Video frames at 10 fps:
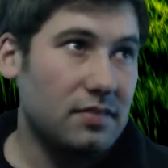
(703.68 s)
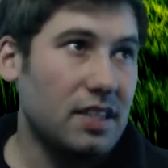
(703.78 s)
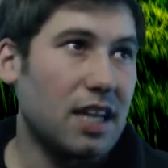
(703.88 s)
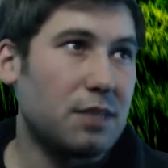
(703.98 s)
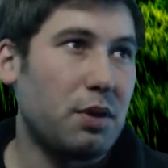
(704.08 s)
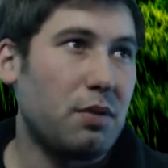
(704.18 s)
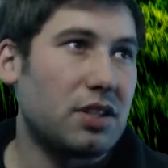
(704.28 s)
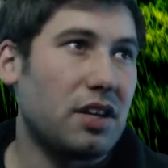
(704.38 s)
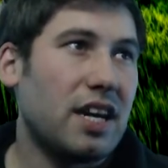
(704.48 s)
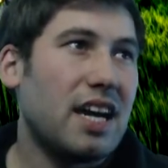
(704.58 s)
That's pretty much
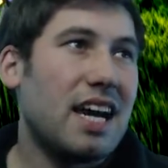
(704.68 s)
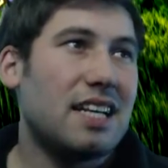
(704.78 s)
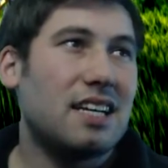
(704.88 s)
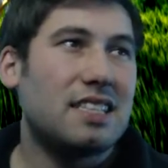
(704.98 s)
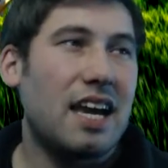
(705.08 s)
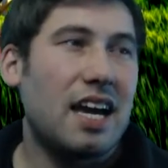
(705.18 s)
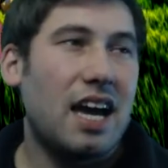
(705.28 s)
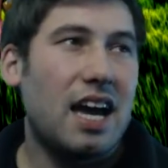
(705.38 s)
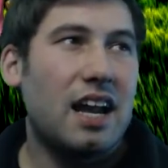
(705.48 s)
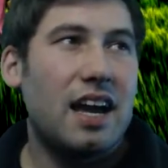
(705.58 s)
like it does take a
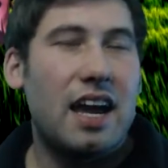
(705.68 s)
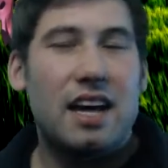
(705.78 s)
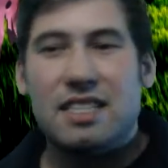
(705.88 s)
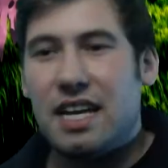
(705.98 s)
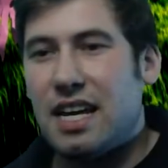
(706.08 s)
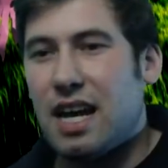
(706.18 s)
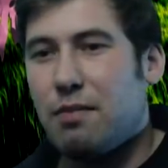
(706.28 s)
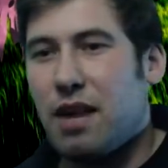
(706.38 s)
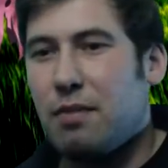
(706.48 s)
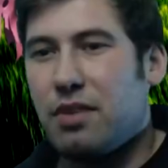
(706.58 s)
hit a seeking air
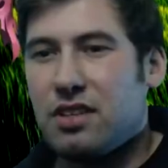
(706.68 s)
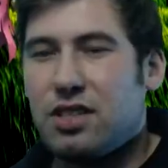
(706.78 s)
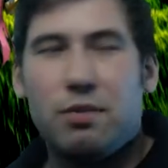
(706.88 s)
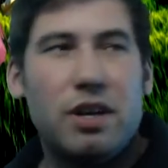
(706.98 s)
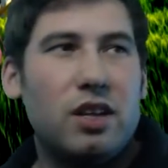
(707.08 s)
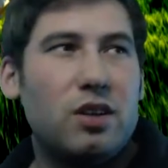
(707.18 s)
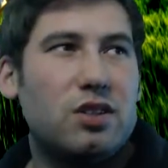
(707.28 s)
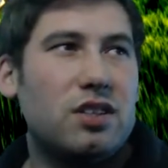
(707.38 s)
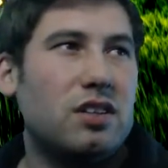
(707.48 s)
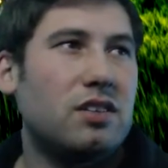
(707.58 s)
mine, but there's too many loons
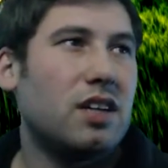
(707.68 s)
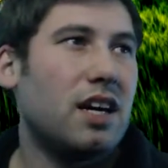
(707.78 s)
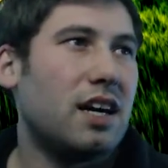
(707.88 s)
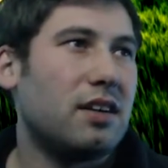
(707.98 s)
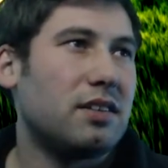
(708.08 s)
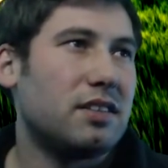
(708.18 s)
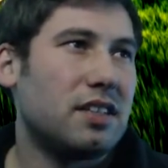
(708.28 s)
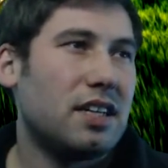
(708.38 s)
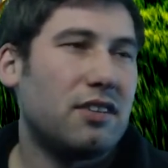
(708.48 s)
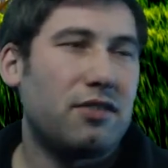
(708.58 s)
to
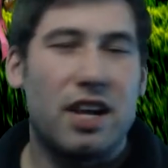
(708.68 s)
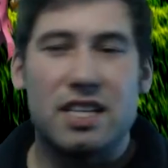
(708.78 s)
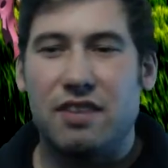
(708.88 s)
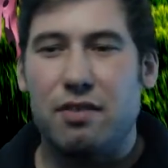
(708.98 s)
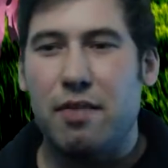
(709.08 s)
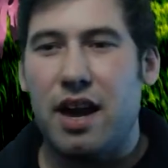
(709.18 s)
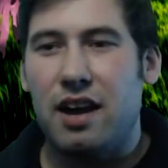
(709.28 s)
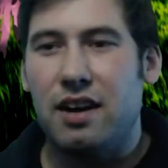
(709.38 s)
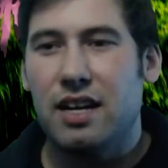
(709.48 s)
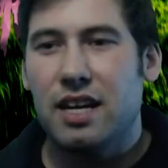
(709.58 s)
for that to even
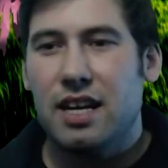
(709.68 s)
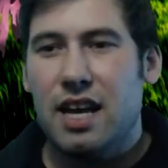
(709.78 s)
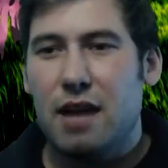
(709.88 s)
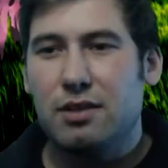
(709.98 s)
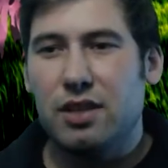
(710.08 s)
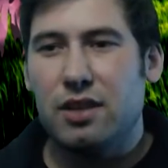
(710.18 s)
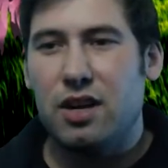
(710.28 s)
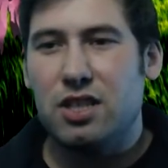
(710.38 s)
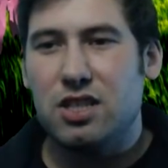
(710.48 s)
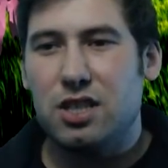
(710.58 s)
matter. Absolutely
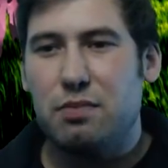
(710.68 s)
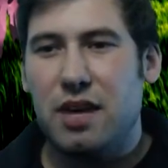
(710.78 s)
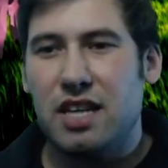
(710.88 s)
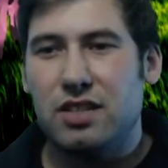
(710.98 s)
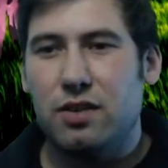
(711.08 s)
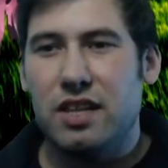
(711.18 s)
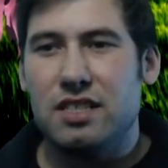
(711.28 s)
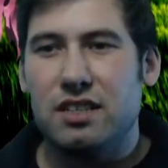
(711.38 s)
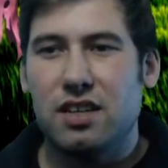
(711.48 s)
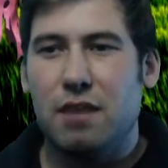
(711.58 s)
crushes this base. Queen's
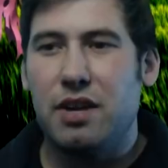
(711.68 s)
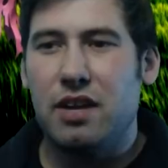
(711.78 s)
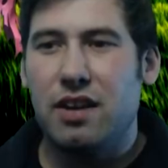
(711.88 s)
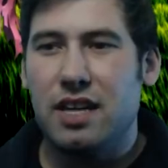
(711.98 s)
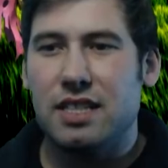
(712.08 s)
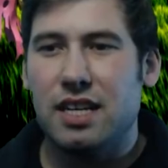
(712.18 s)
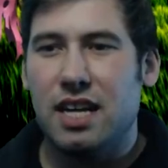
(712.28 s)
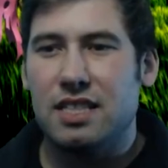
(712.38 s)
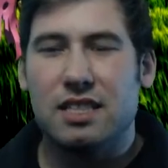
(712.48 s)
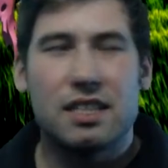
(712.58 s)
still up anyways.
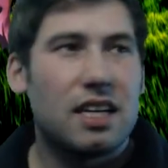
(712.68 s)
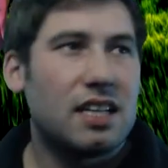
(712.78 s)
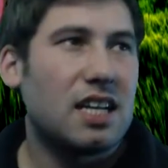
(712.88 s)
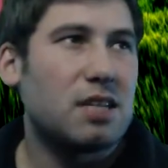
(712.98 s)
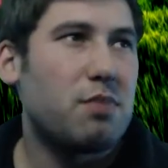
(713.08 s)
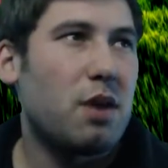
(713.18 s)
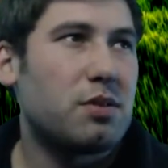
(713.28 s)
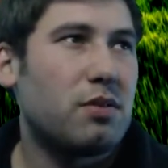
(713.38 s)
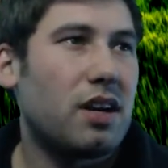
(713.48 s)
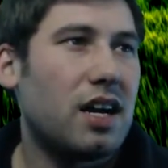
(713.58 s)
Lots of pups
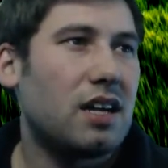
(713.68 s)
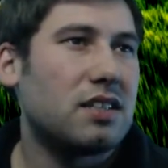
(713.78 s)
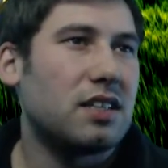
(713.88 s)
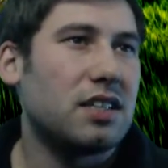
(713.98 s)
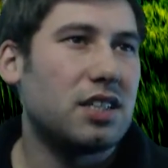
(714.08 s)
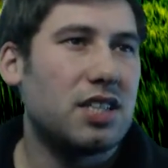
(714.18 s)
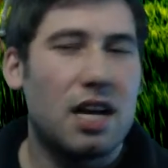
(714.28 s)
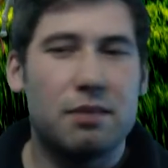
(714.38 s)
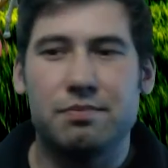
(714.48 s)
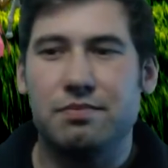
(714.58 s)
and whatnot. So good
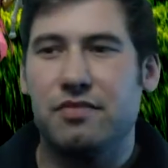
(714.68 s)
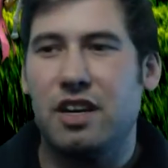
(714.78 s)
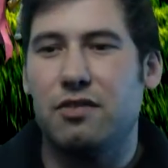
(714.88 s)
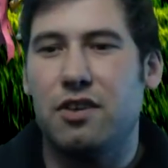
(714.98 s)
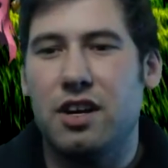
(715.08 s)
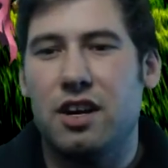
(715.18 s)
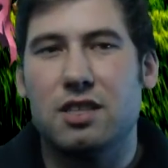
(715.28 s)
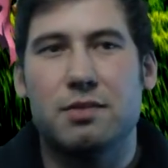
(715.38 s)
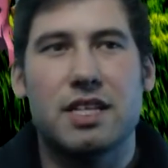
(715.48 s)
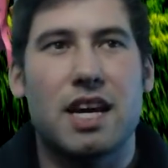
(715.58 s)
job, Ferdie.
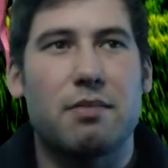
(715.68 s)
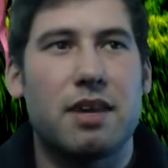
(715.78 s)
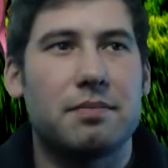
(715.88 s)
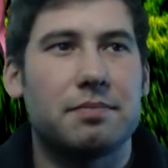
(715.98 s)
Awesome attack, man.